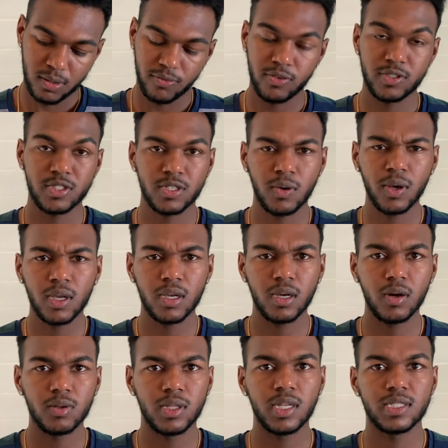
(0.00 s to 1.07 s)
for just quick and
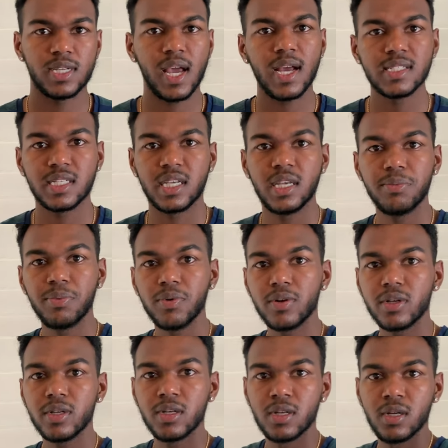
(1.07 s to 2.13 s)
go things. It has a
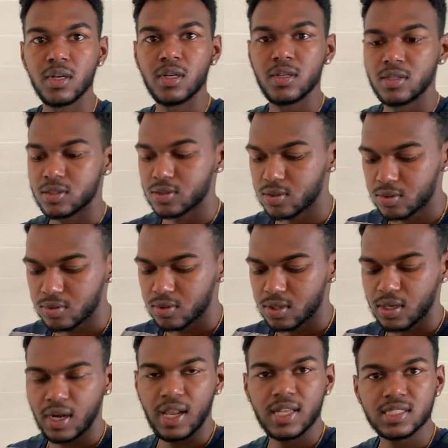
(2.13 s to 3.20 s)
keyboard. So
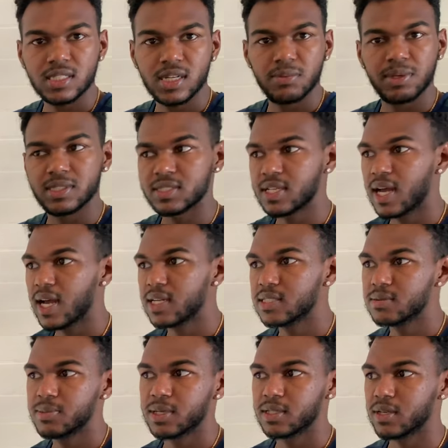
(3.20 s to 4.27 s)
I like to look at my stats,
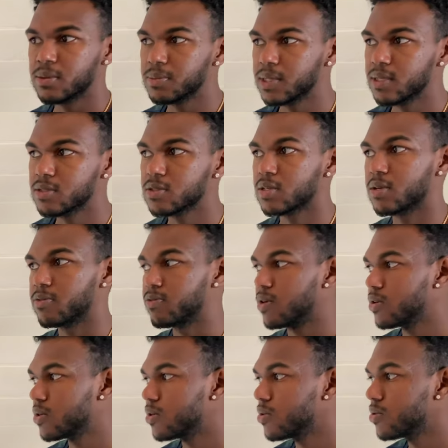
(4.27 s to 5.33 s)
make thumbnails, look at
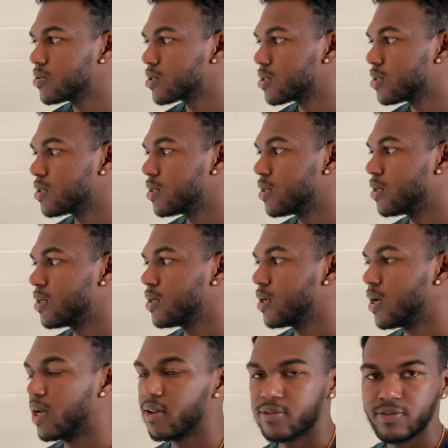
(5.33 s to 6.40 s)
photos,
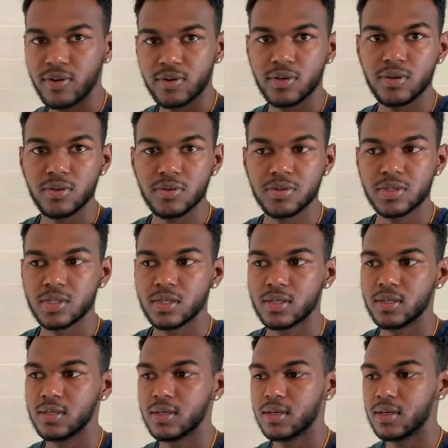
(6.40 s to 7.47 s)
edit photos,
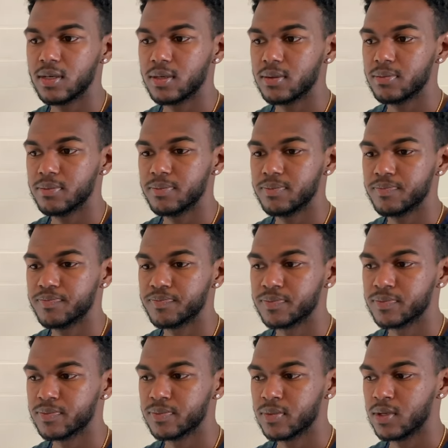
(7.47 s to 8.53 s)
um,
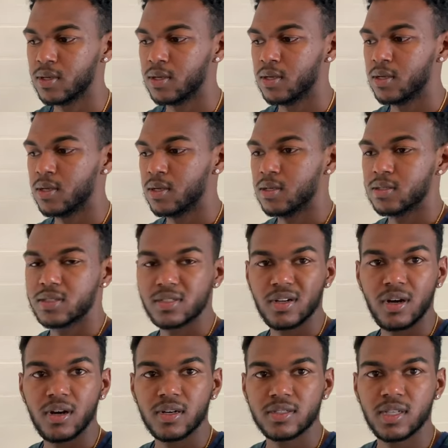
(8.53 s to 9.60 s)

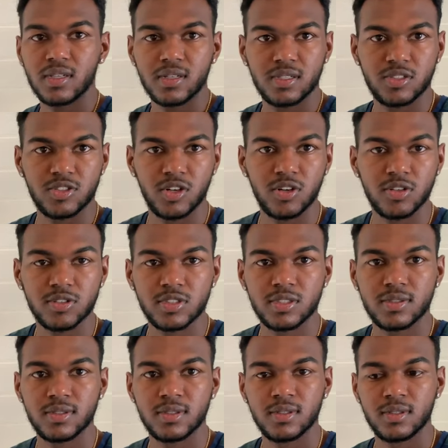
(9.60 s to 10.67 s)
stocks, I look at the charts.
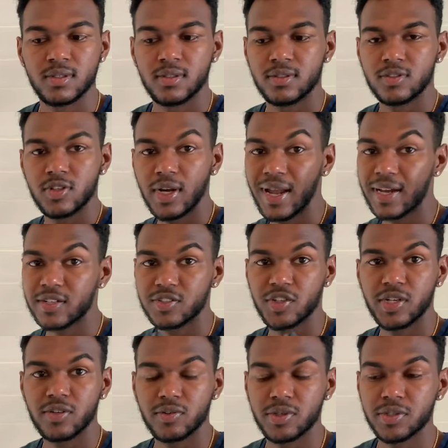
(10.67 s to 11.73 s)
Trade, I can
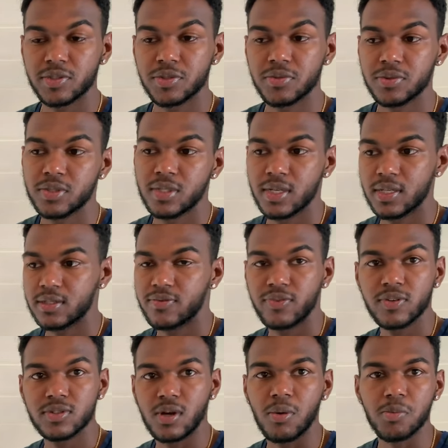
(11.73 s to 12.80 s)
trade on here too. It's, it
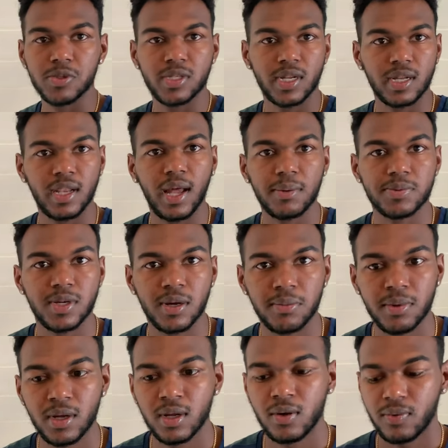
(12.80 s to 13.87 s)
feels almost like a laptop,
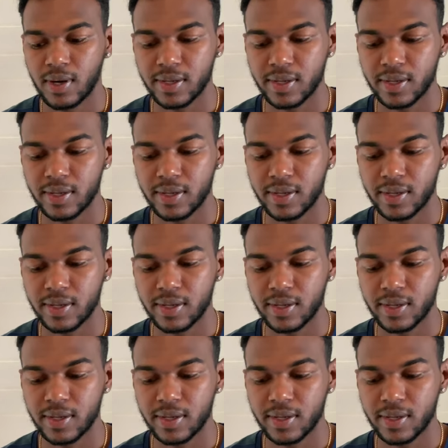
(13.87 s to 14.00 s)
and